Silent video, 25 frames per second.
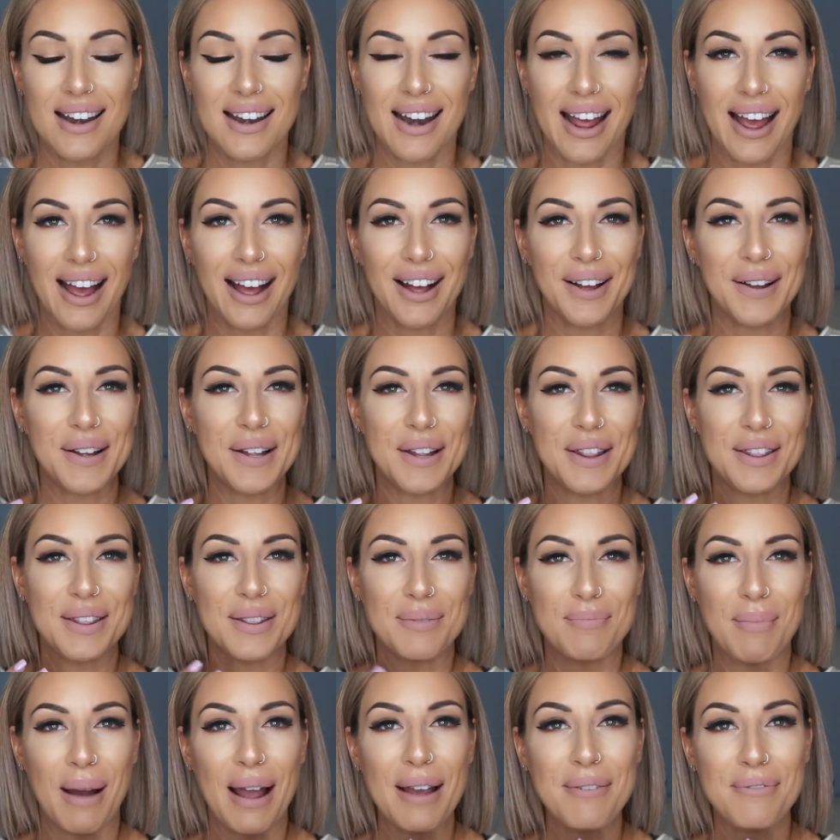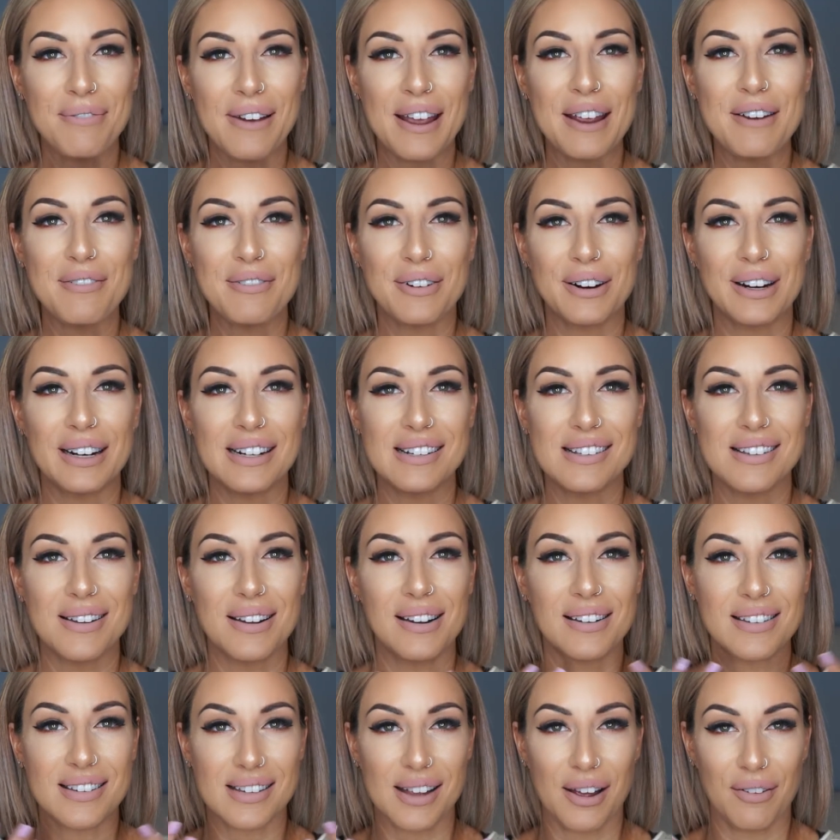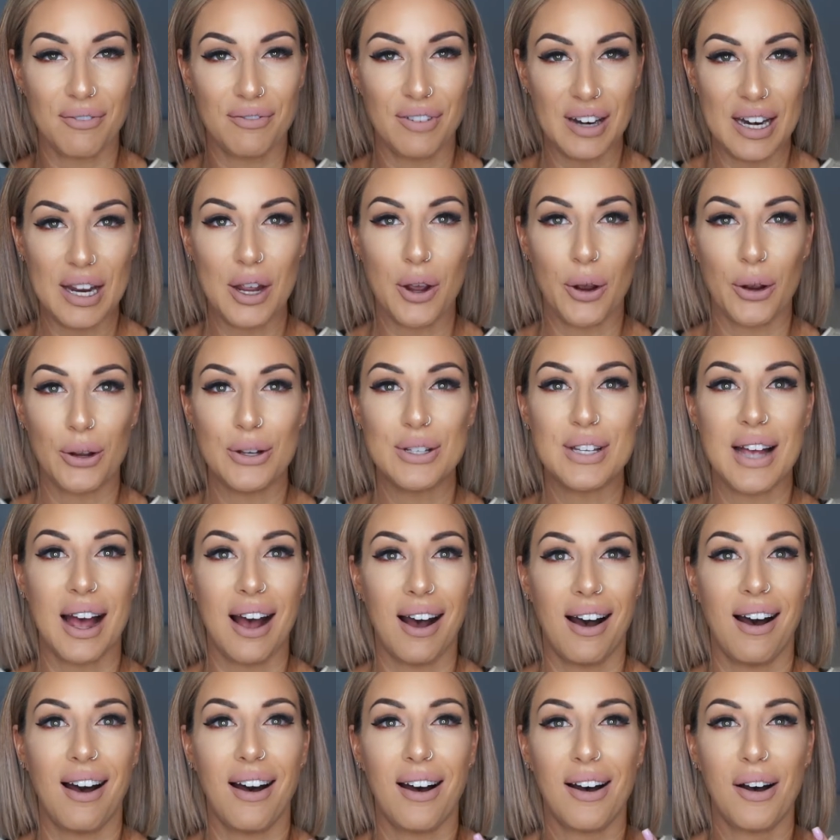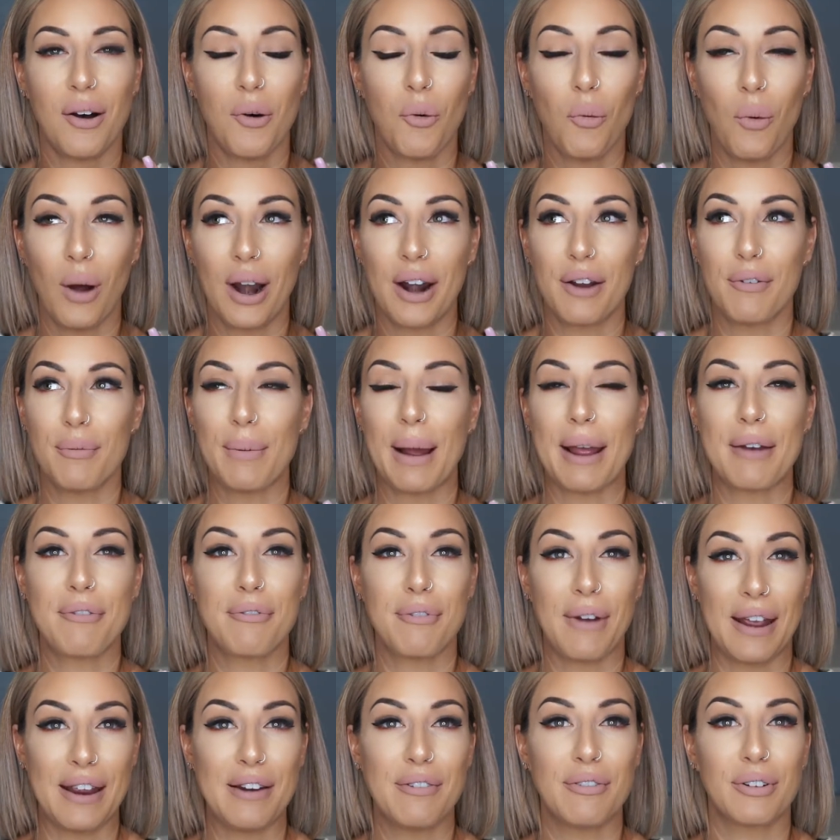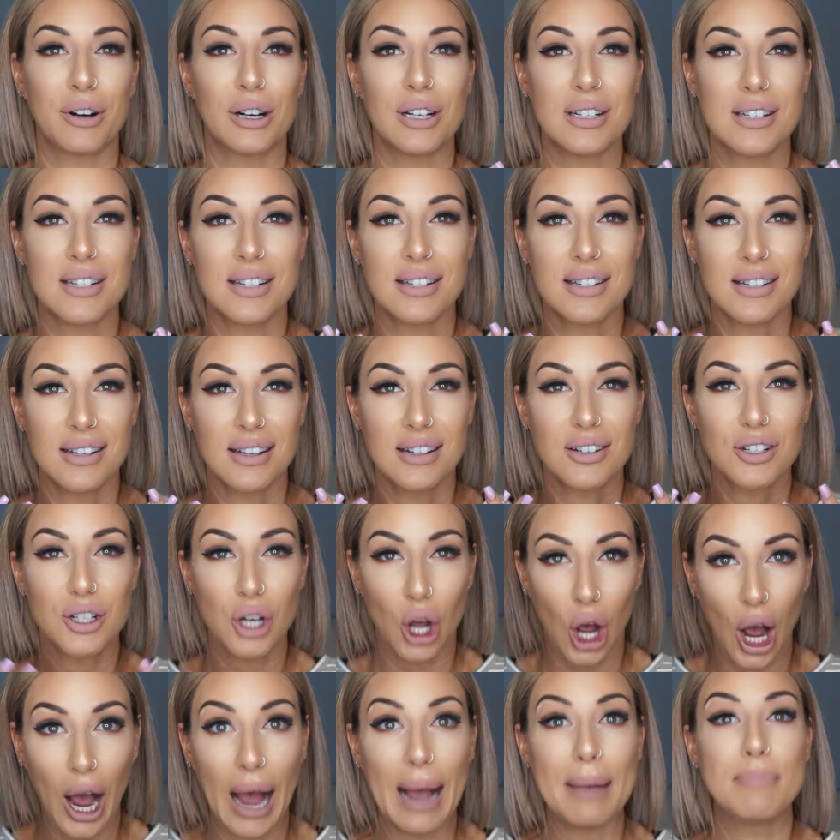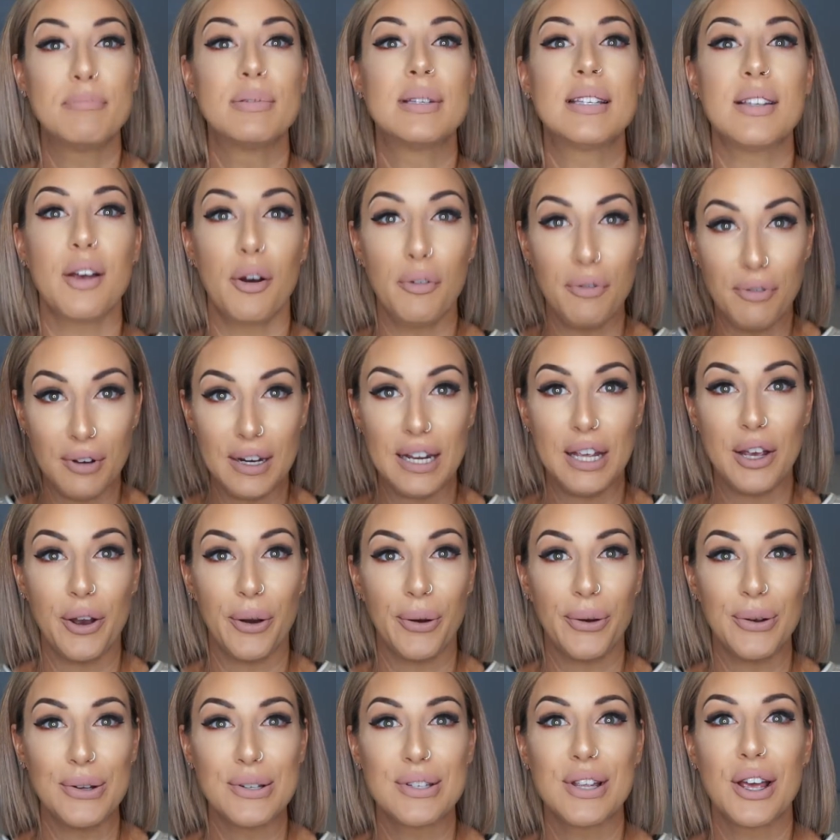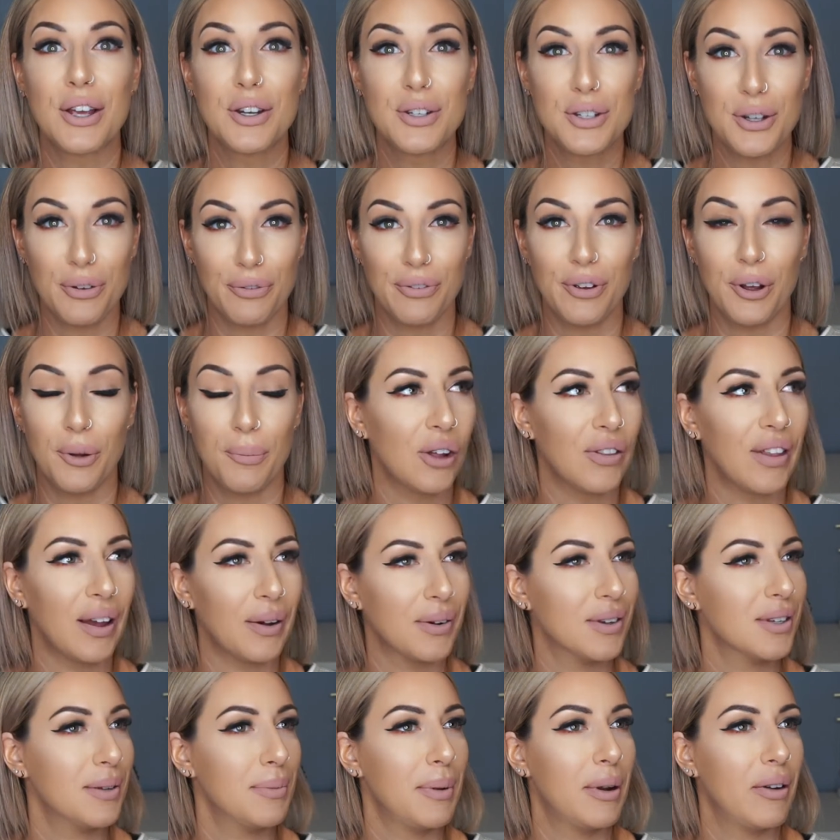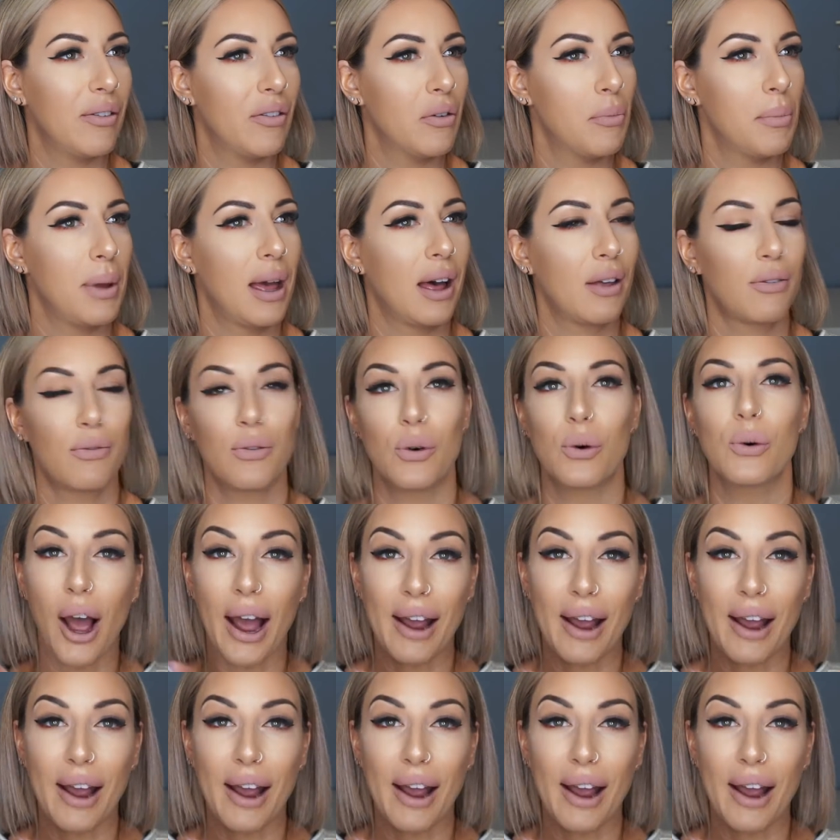Now, my favorites videos are one of my favorite types of videos to film. Oh, that was a bit of a mouthful.